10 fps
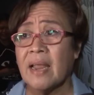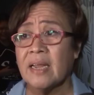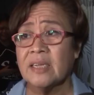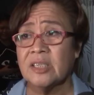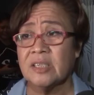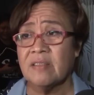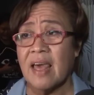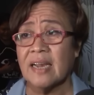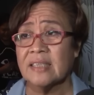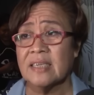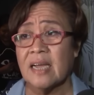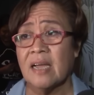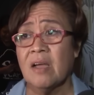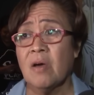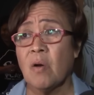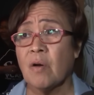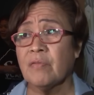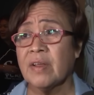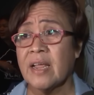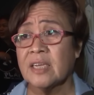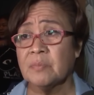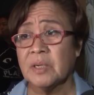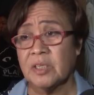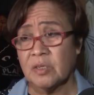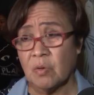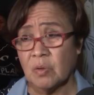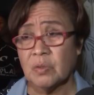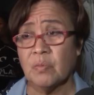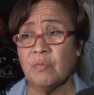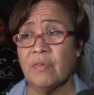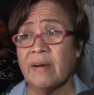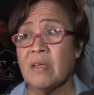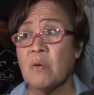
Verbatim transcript: plans of helping the International Criminal Court in its